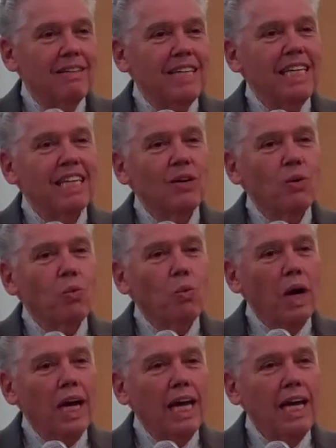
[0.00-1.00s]
in a
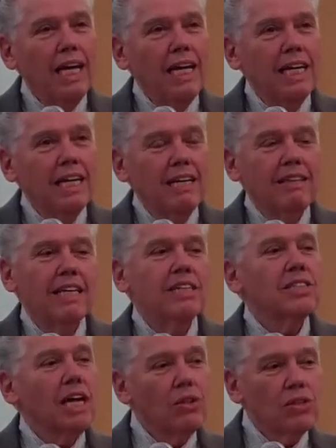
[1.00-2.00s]
way that
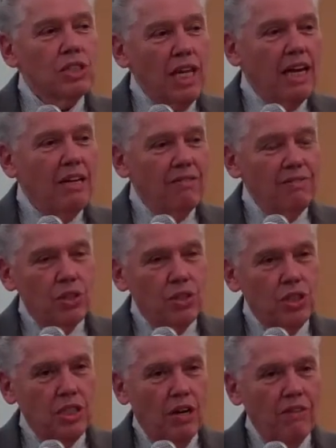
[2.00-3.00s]
is outside of
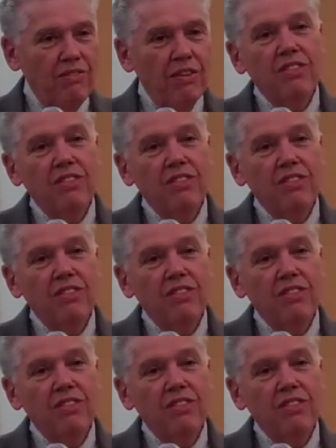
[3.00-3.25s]
yourself